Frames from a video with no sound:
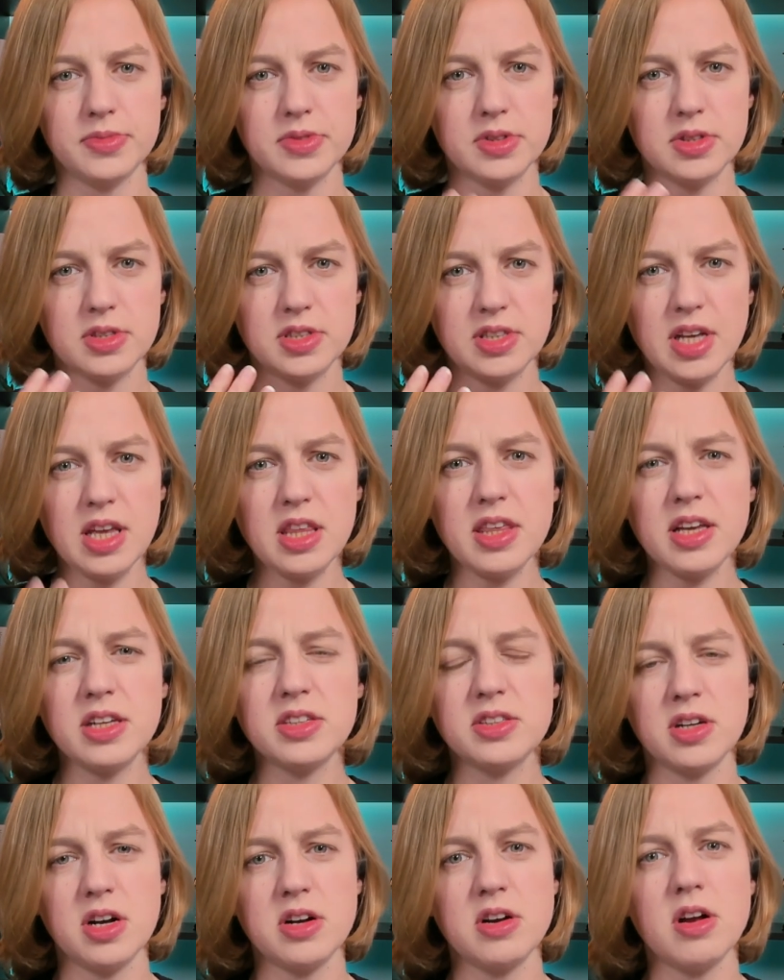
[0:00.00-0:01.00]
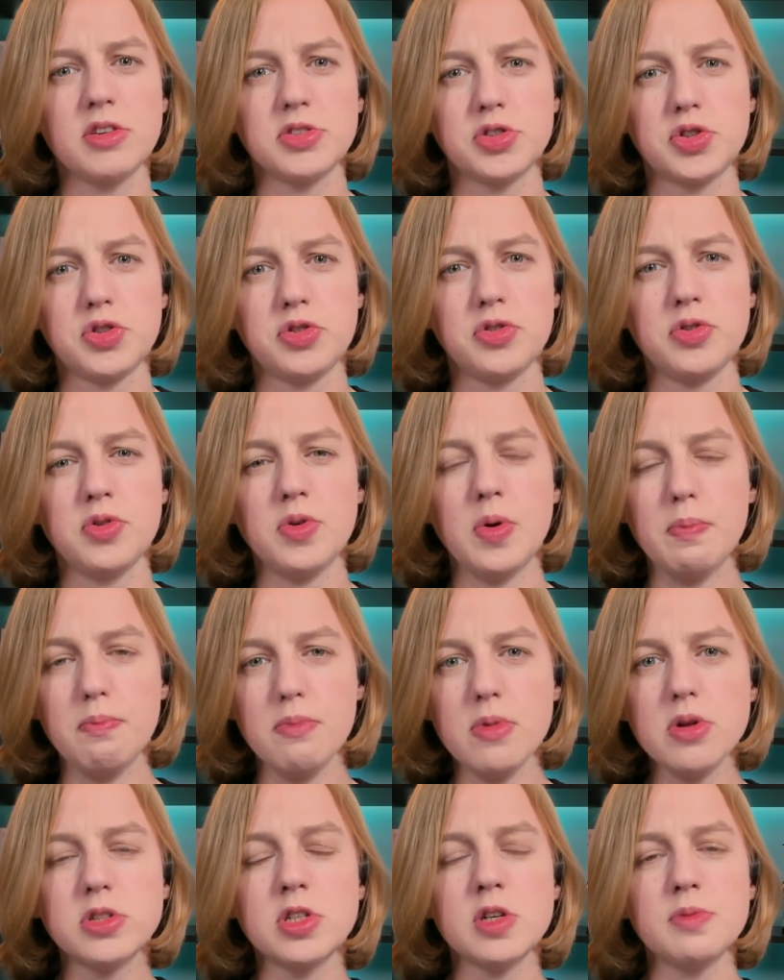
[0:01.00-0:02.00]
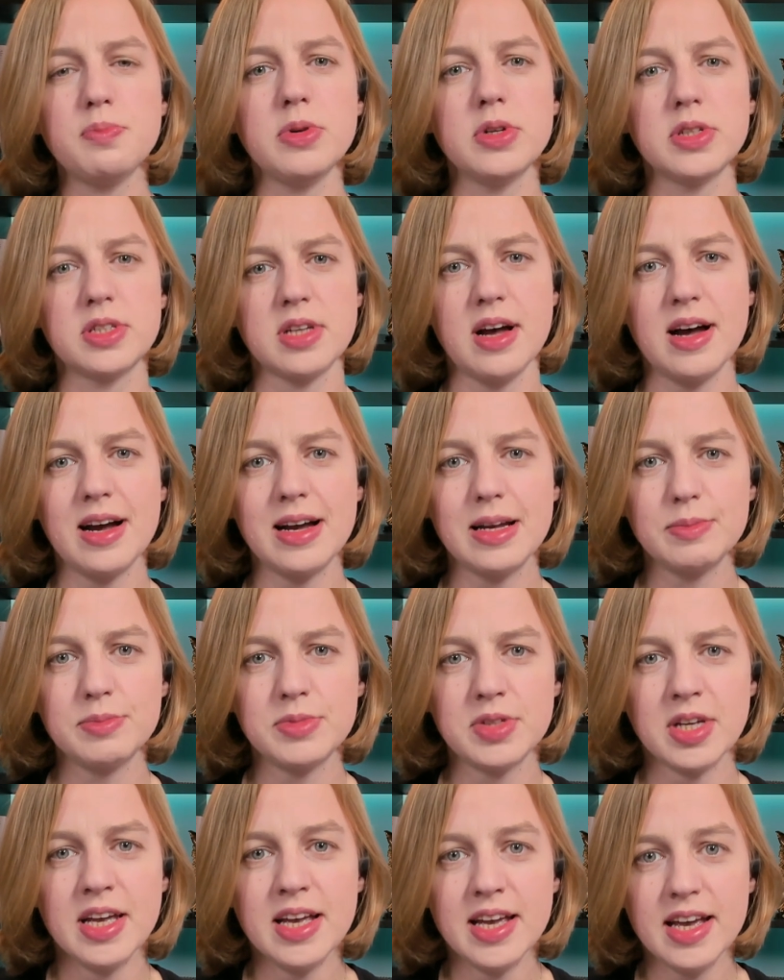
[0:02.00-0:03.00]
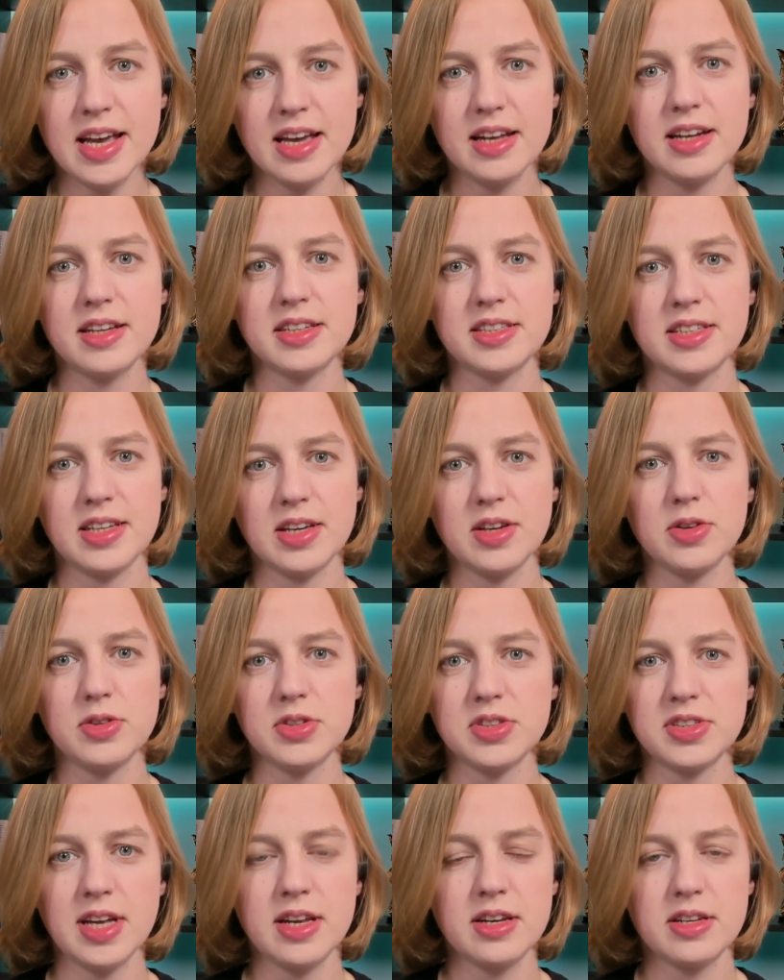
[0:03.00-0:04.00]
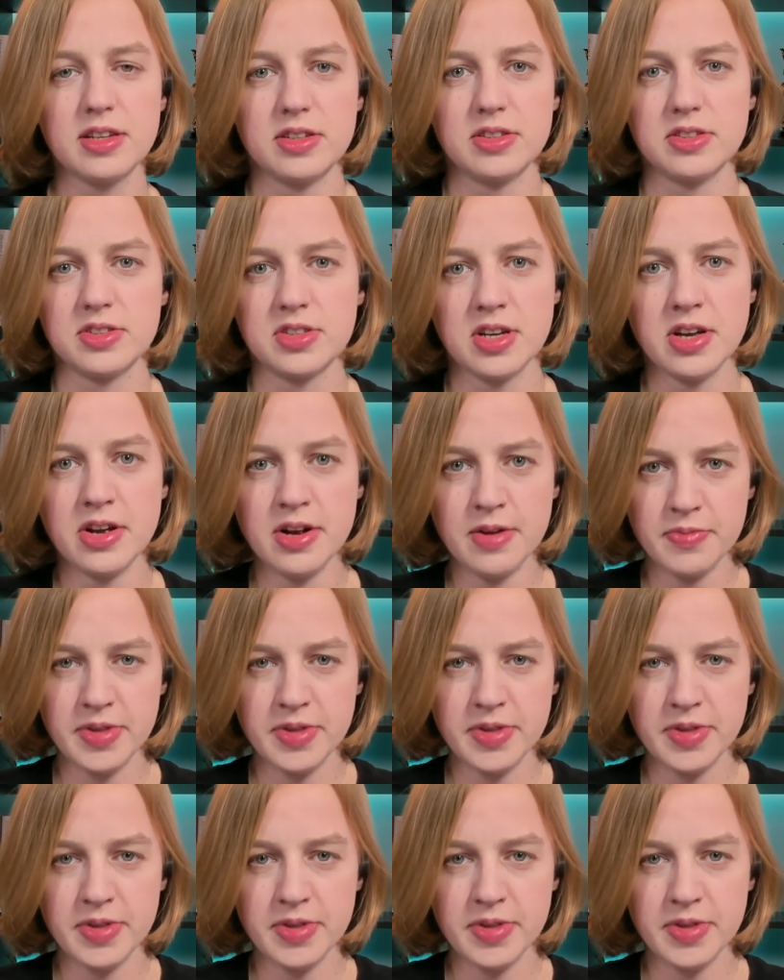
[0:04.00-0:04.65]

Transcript: say things that are not true multiple times in a single sentence.